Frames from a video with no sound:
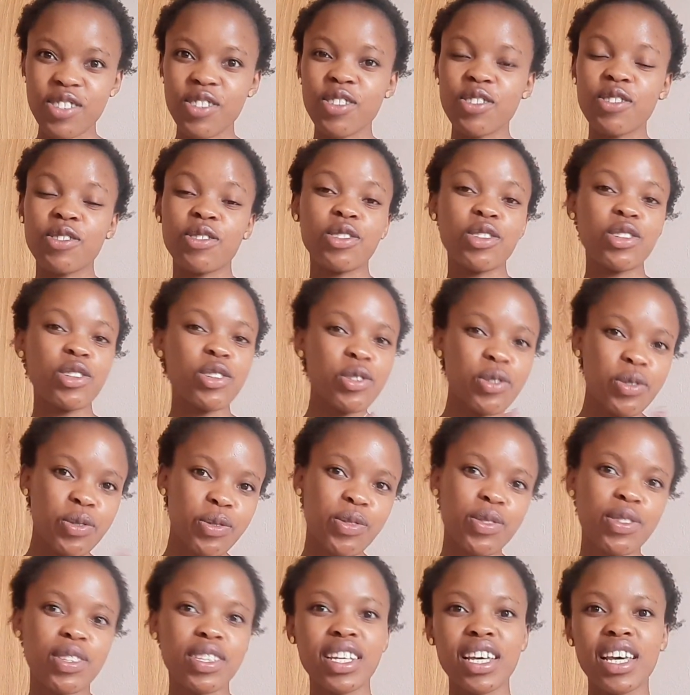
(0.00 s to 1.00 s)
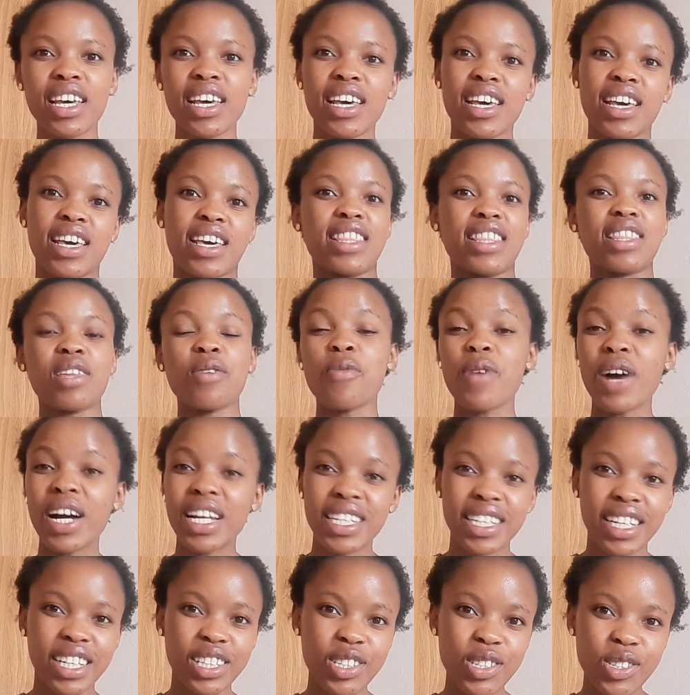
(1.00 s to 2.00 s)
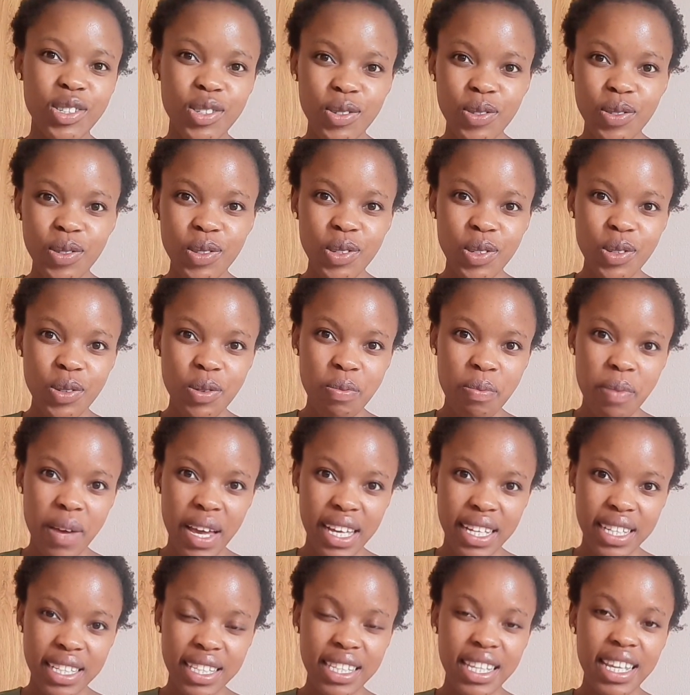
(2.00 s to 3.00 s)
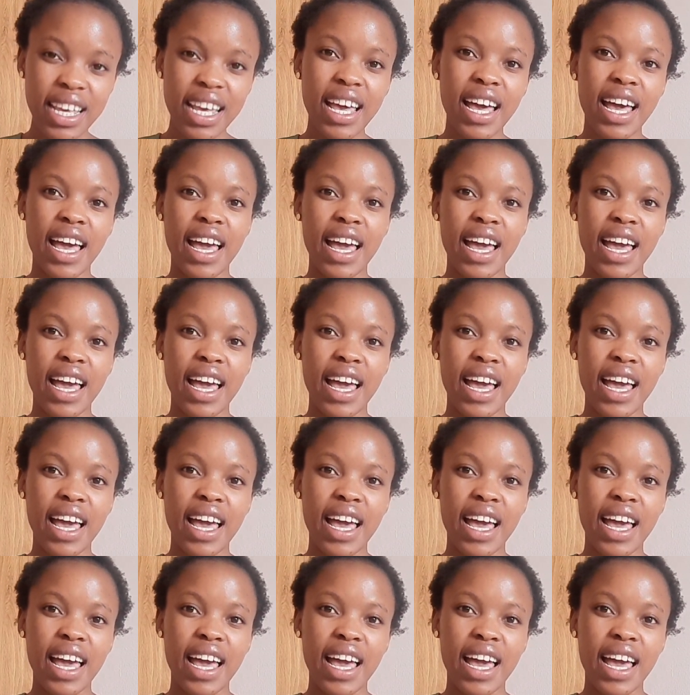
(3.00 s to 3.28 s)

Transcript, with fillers: So you choose the one that suits you best.